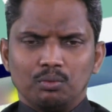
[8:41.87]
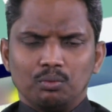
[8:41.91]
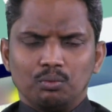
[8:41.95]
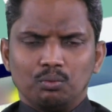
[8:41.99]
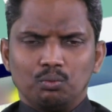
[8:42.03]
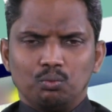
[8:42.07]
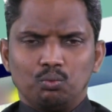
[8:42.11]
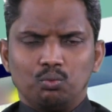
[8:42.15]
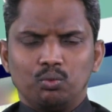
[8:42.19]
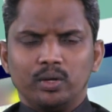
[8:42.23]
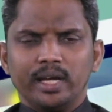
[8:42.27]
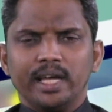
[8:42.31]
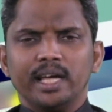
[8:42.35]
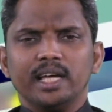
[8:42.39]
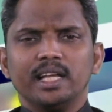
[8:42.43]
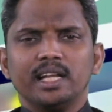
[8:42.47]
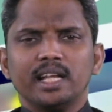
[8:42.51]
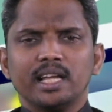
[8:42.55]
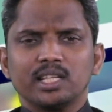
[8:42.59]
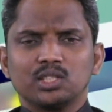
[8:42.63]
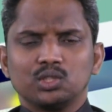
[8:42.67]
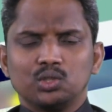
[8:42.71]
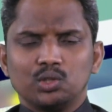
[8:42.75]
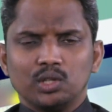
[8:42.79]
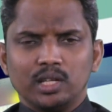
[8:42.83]
where
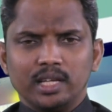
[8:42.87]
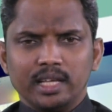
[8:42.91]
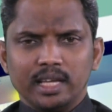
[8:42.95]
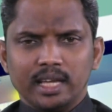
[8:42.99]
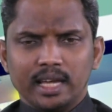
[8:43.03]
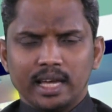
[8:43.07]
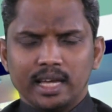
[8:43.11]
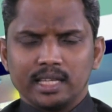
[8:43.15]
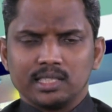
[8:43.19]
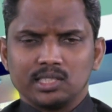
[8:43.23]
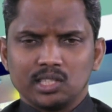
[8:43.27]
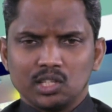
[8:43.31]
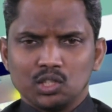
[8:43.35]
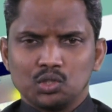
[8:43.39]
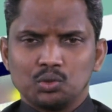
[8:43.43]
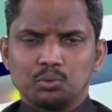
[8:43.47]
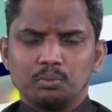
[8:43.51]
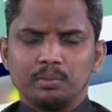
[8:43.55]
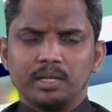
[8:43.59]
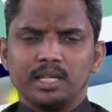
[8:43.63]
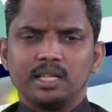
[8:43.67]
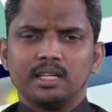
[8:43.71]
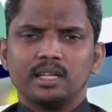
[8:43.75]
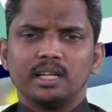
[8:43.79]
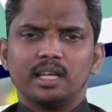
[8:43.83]
actually
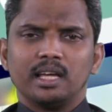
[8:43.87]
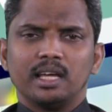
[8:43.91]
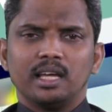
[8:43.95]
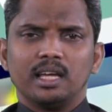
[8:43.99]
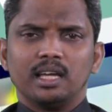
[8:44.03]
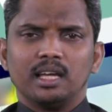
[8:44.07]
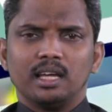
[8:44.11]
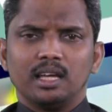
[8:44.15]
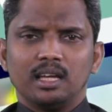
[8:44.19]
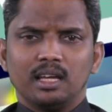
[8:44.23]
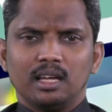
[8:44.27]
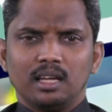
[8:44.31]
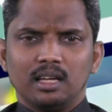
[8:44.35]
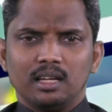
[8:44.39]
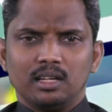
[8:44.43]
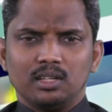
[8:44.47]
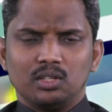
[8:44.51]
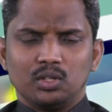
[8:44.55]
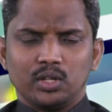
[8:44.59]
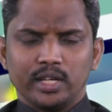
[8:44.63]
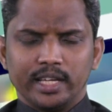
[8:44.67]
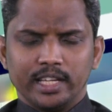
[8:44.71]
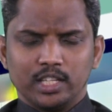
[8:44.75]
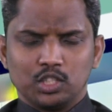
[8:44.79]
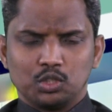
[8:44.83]
assessment
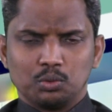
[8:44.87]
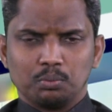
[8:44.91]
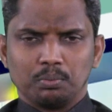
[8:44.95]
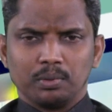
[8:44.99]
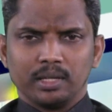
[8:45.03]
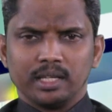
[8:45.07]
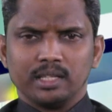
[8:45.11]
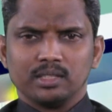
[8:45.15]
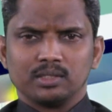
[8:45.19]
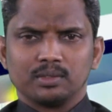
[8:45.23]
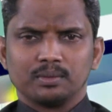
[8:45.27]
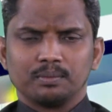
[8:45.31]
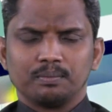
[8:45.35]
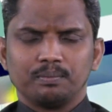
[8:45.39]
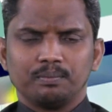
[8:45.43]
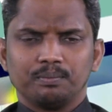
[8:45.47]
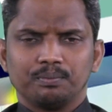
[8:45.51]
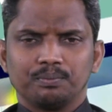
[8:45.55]
takes place?